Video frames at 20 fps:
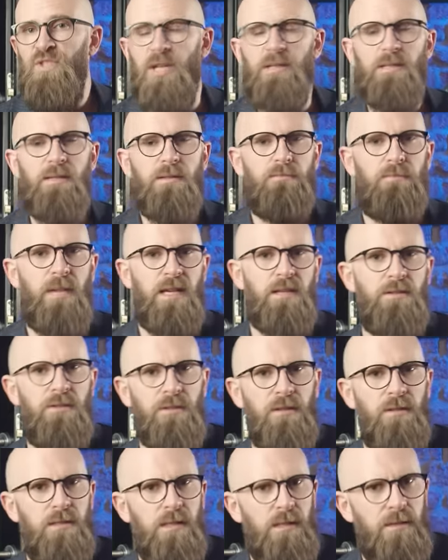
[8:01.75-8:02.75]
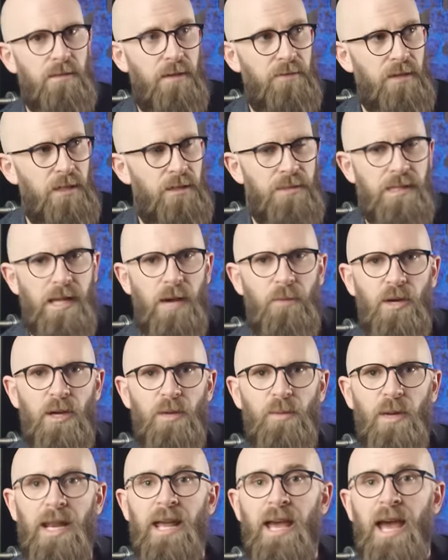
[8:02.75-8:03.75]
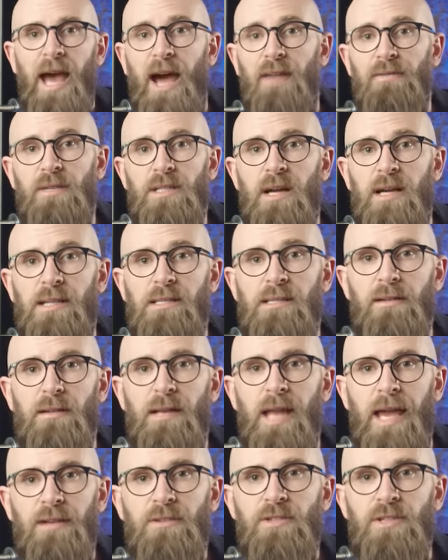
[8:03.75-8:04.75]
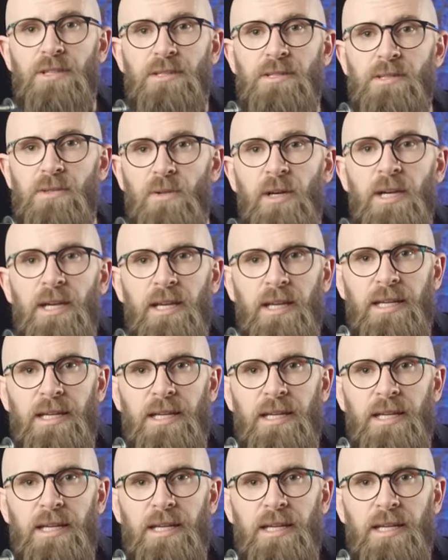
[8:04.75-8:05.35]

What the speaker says: Just make sure to never use that word when advertising lectures or